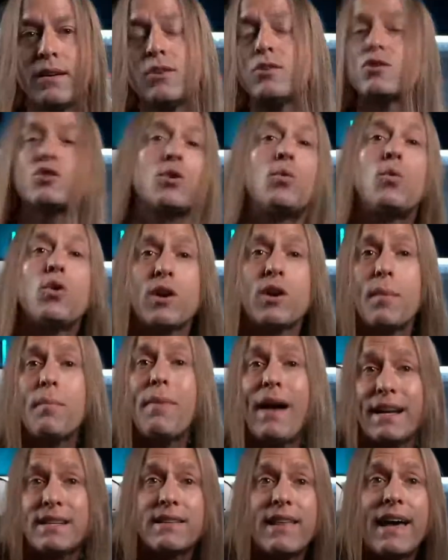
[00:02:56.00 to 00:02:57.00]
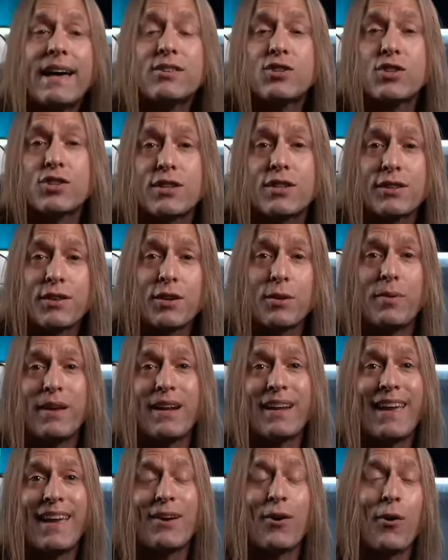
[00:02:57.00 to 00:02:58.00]
so we'll come back to that in just a little bit.
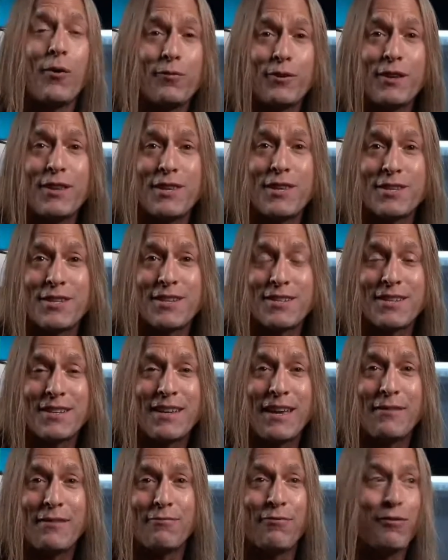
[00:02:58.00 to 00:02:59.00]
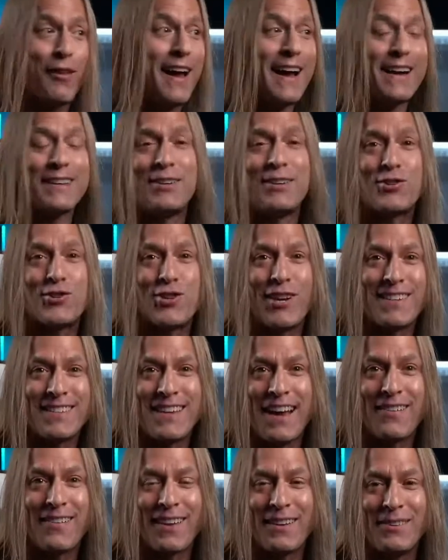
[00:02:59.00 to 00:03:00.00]
Again, hopefully this doesn't get flagged and shut
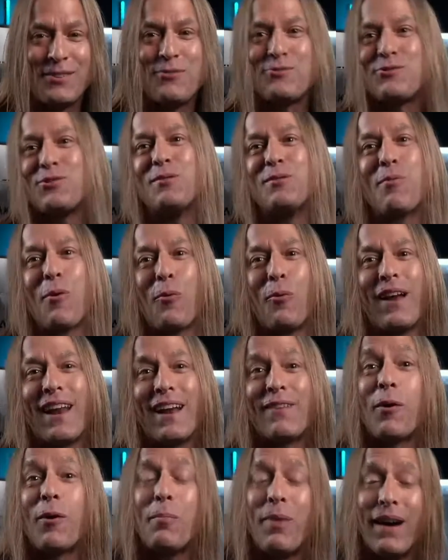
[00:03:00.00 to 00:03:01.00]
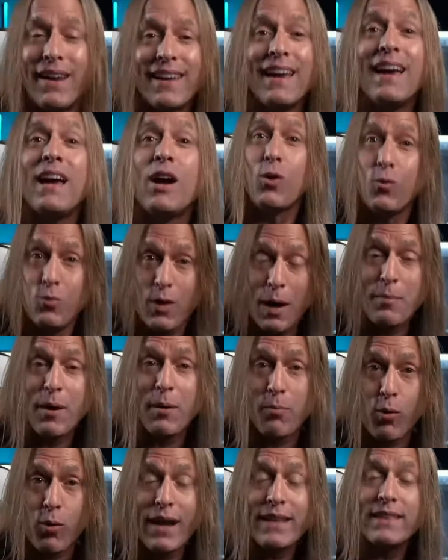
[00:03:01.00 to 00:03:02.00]
down on YouTube or whatever, but I'm going to
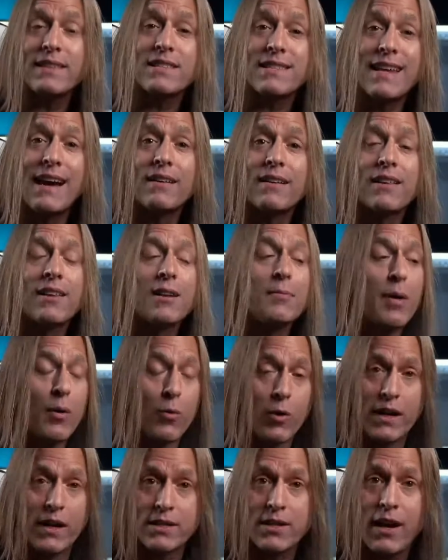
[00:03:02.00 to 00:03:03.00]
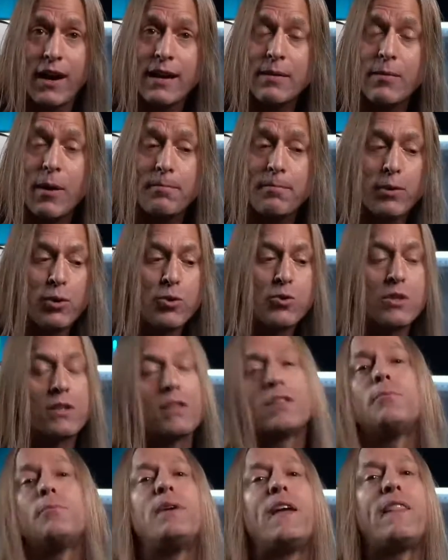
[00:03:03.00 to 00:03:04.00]
break this down a little bit. We're going to talk about blues a
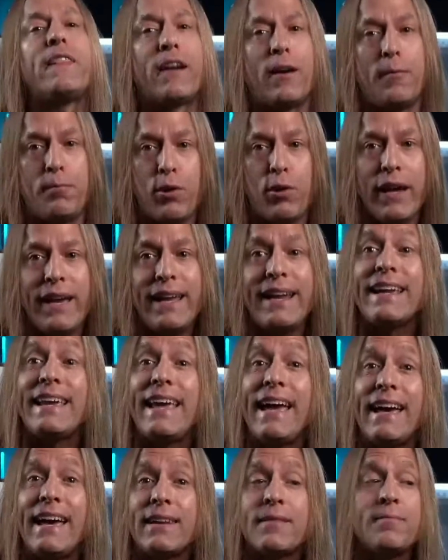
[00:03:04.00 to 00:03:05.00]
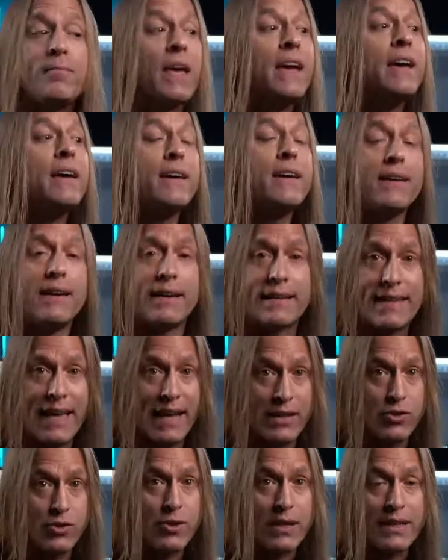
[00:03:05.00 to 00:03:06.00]
little bit, and then I'll play it again.
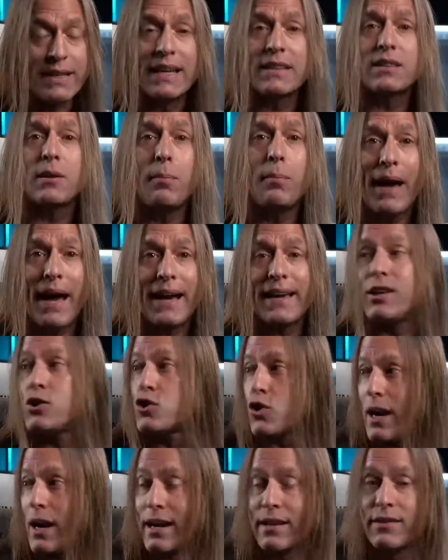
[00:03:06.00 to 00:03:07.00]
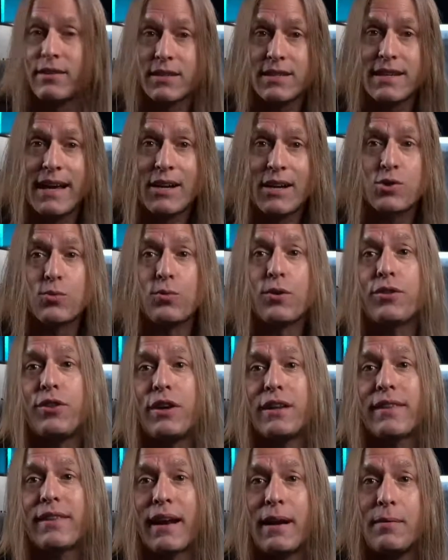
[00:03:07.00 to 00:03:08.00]
Again, you can get the backing track, this actual
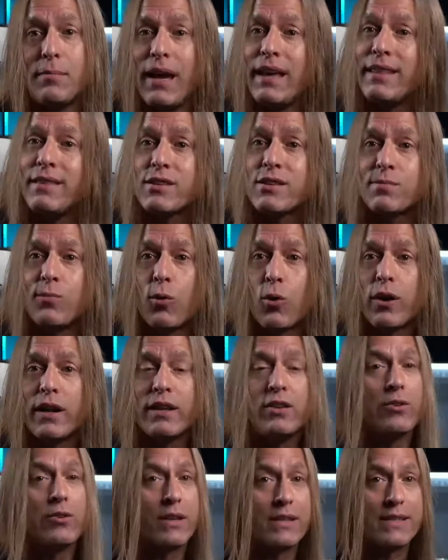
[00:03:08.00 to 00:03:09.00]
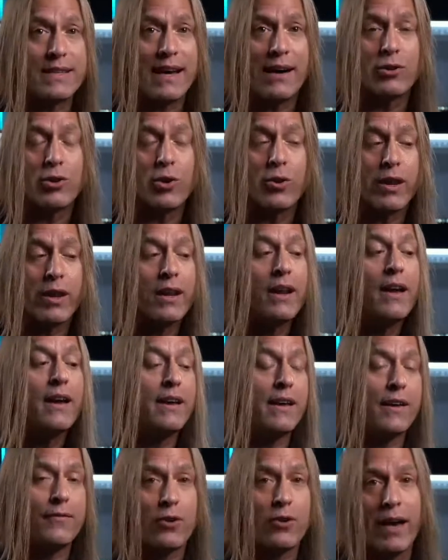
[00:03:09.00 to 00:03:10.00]
thing that I made this morning. You can download it.
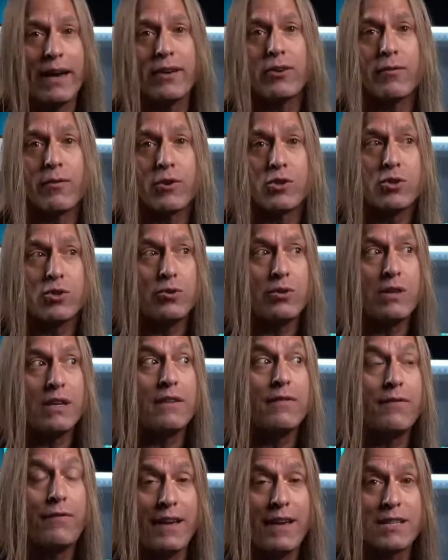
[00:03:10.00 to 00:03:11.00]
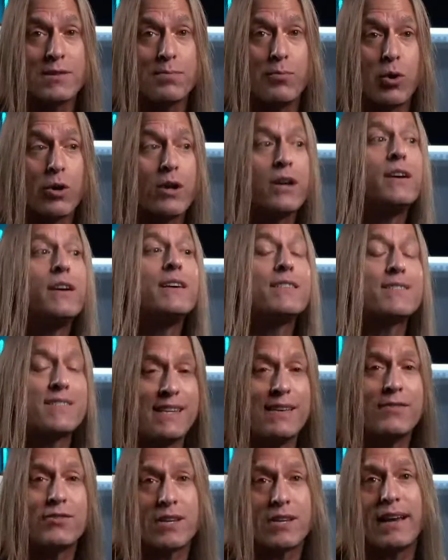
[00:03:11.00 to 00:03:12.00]
If you head over to the Facebook
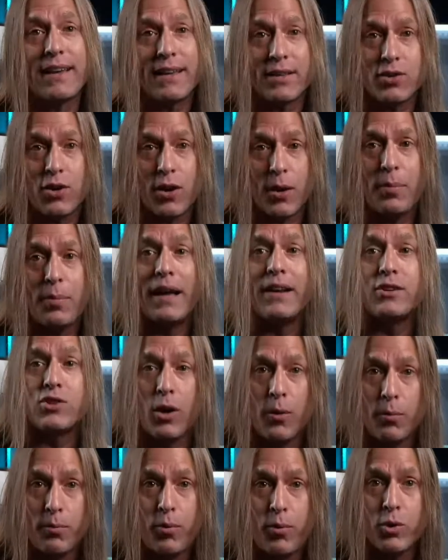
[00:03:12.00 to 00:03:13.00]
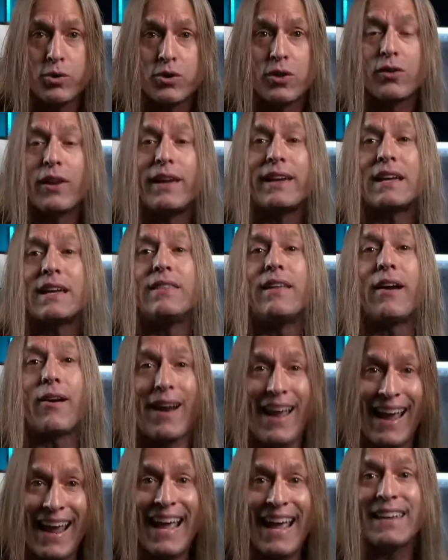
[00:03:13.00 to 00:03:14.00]
Steve Stine Guitar page, I'll put the link in there
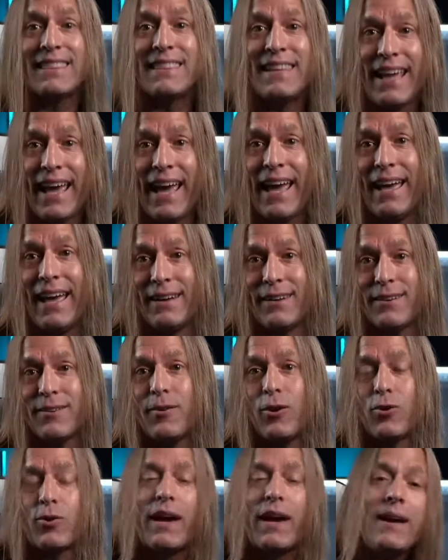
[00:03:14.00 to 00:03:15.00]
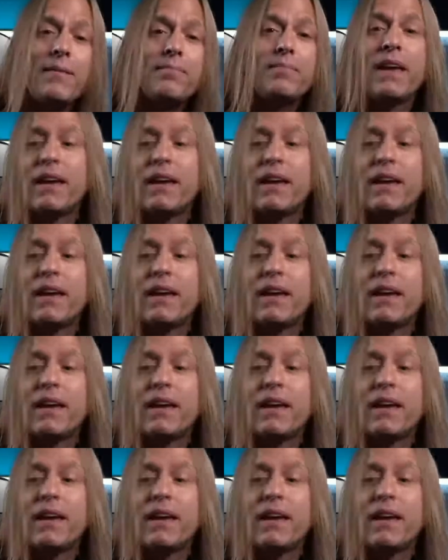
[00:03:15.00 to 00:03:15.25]
at the end, okay?